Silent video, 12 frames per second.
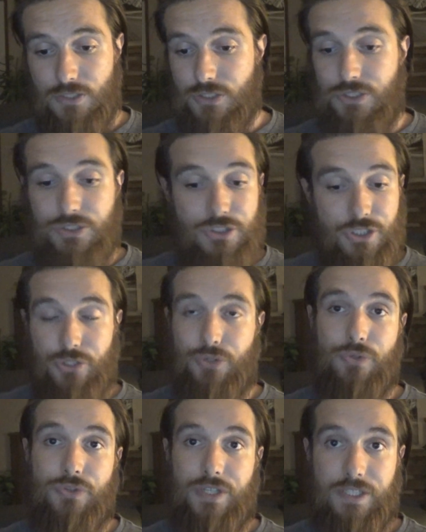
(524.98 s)
just in
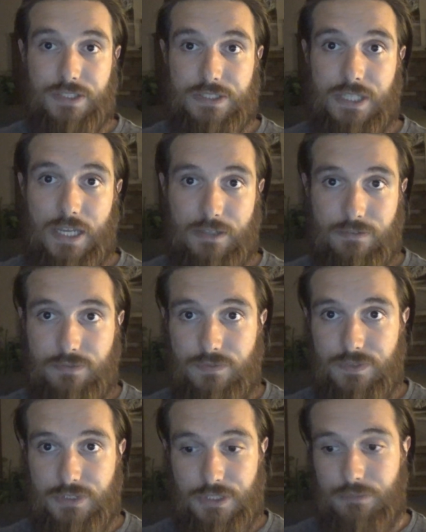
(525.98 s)
general, things have
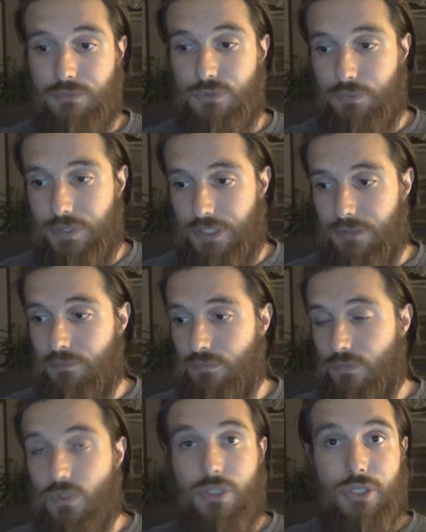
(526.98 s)
seemed to be
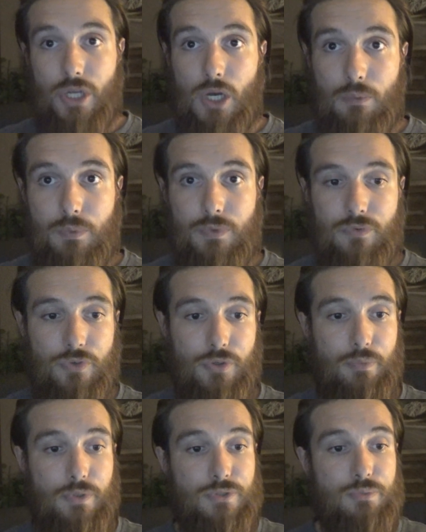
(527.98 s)
looking up for
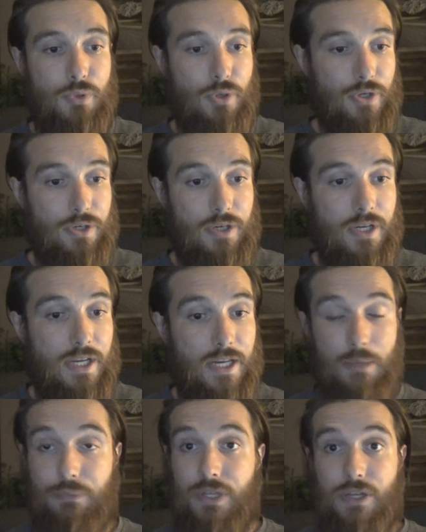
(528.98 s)
the most part.
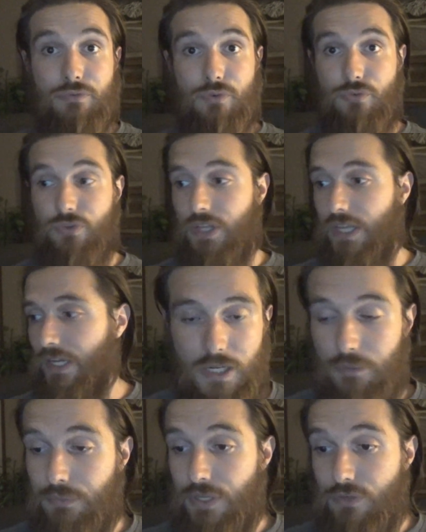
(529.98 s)
And I'm thankful for that.
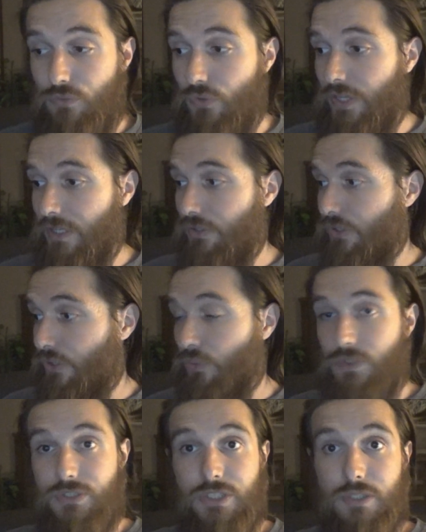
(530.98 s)
And I'm thankful that, you know,
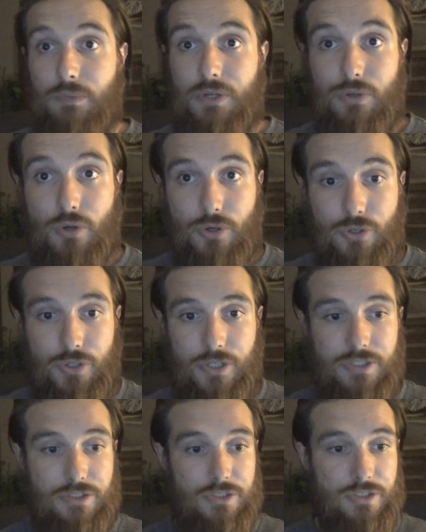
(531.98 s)
once again, my daughter
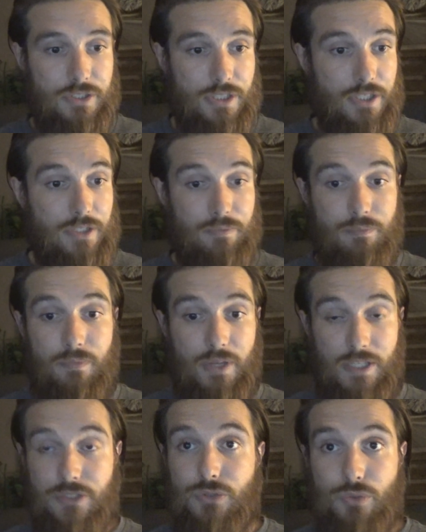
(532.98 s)
is in
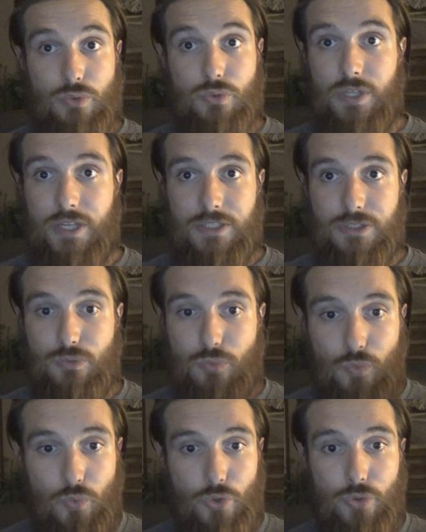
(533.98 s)
a school that is
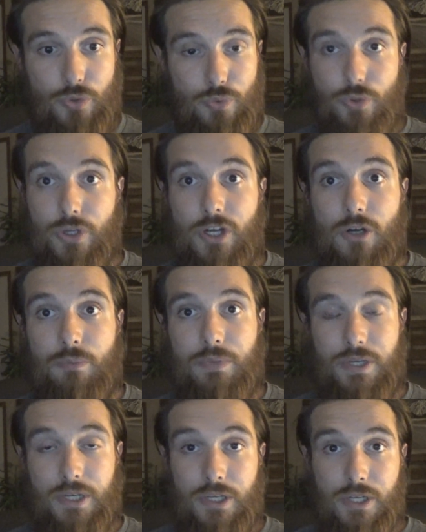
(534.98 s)
really, really
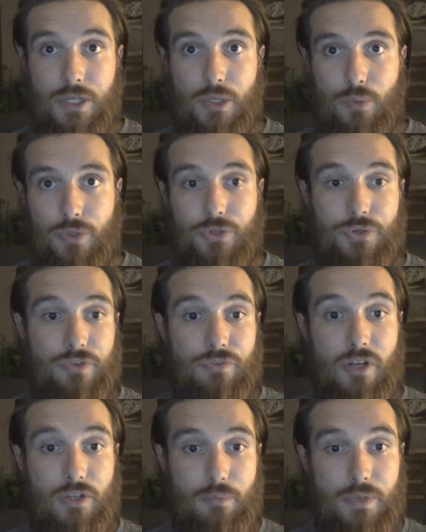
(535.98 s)
helping with their
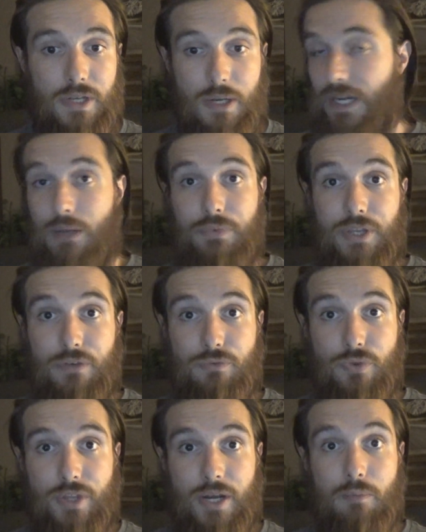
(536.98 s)
development. And I'm
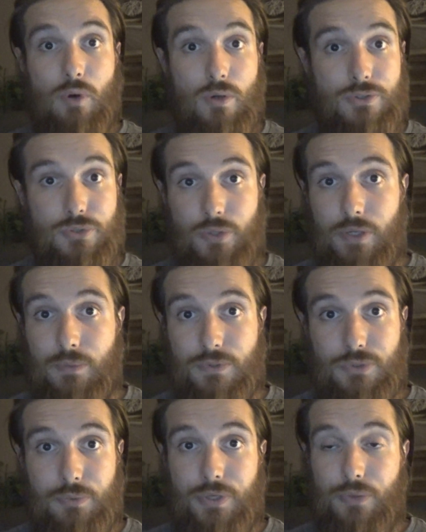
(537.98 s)
thankful that I'm also
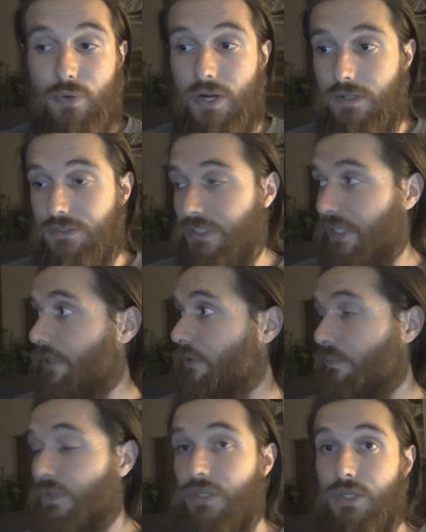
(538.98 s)
able to be around to
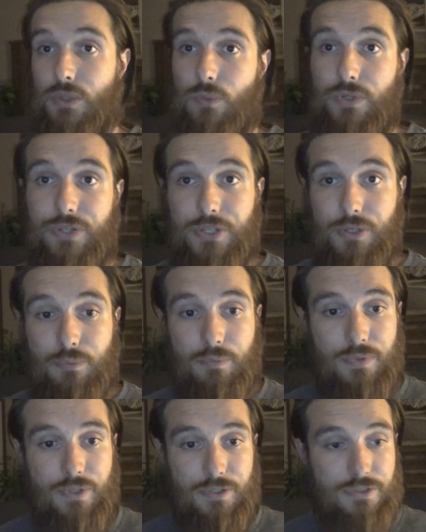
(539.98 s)
help with them.
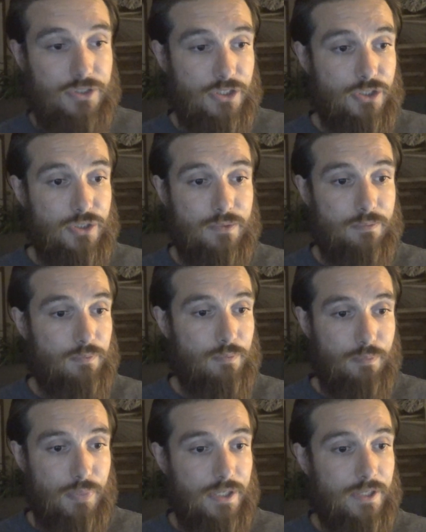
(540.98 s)
There's just
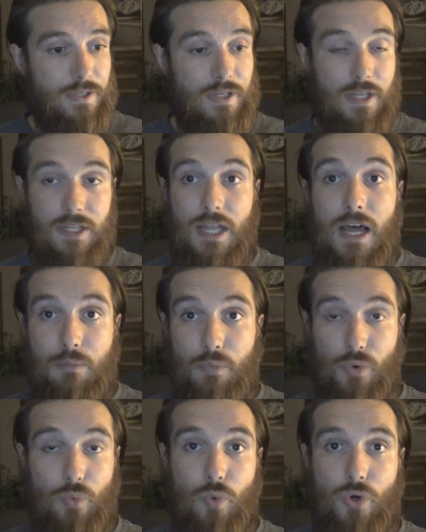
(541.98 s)
been a lot
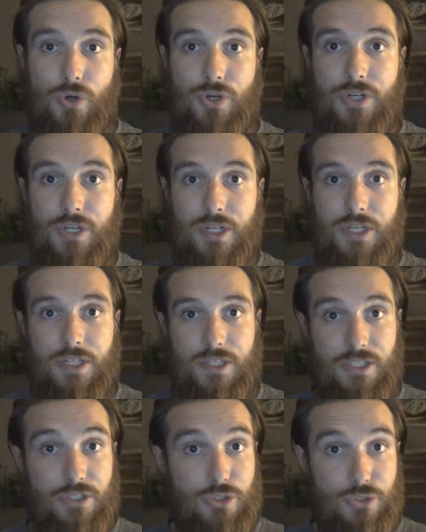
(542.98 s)
more work than